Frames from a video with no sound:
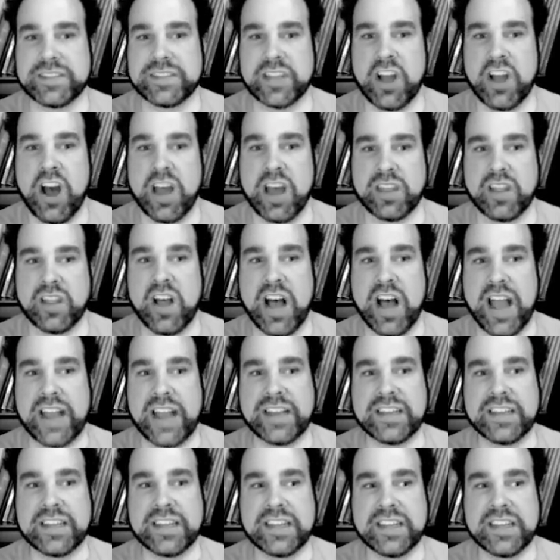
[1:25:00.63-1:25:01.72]

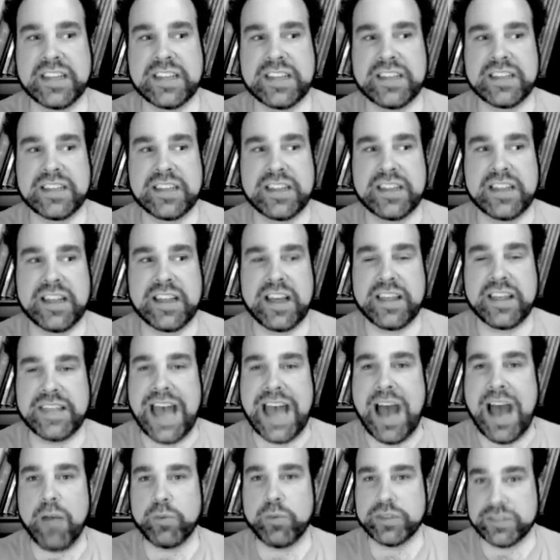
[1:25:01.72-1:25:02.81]
online.
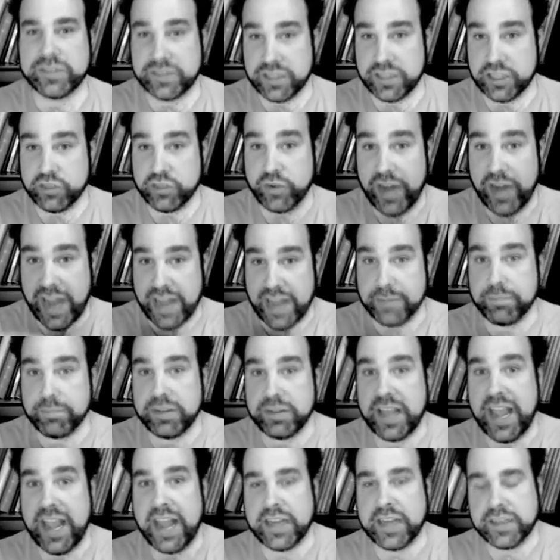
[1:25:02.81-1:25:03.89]
That was the grand
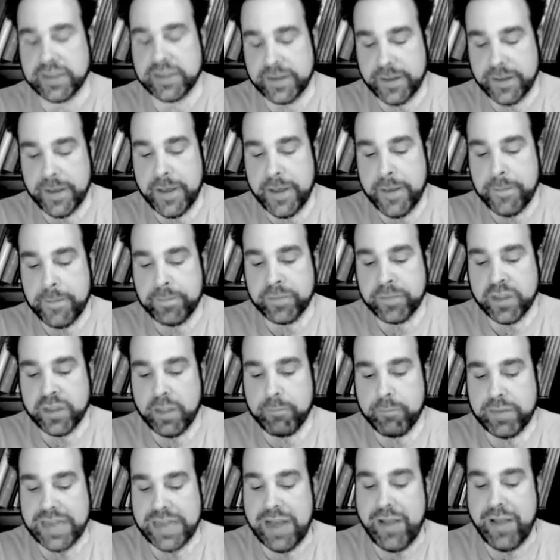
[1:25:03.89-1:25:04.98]
plan.
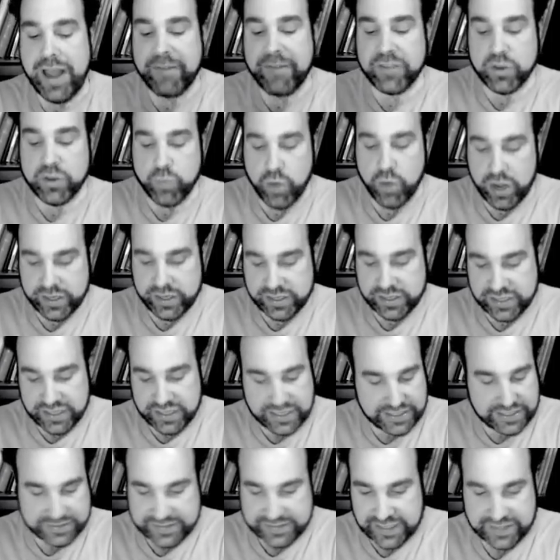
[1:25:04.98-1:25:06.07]
But now everyone
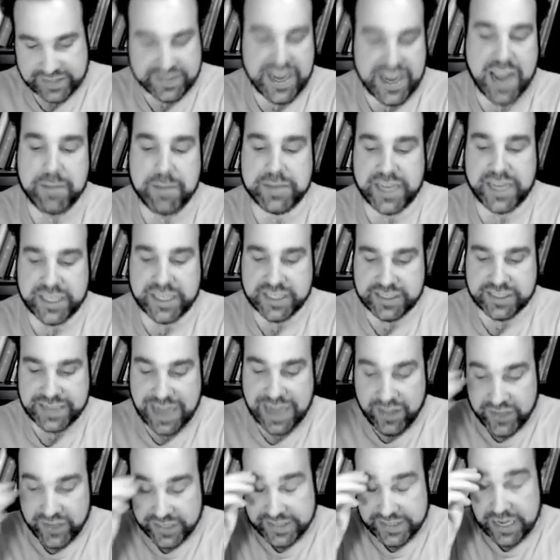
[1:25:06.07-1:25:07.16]
is contaminated.
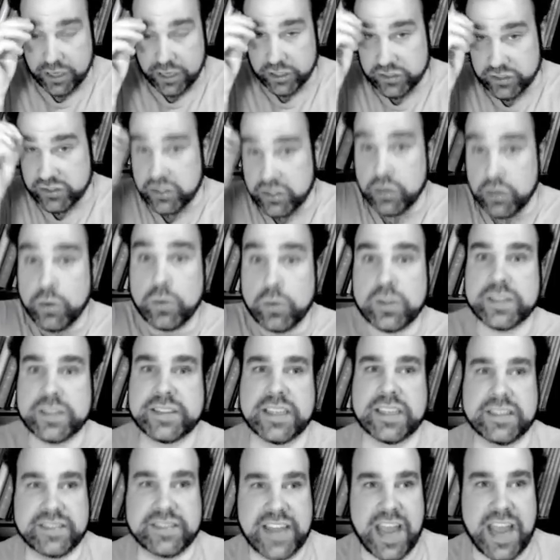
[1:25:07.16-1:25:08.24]
Now the entire school is
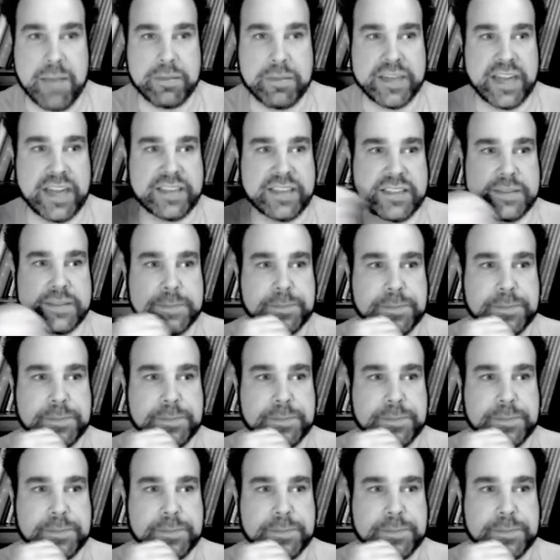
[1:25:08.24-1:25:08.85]
contaminated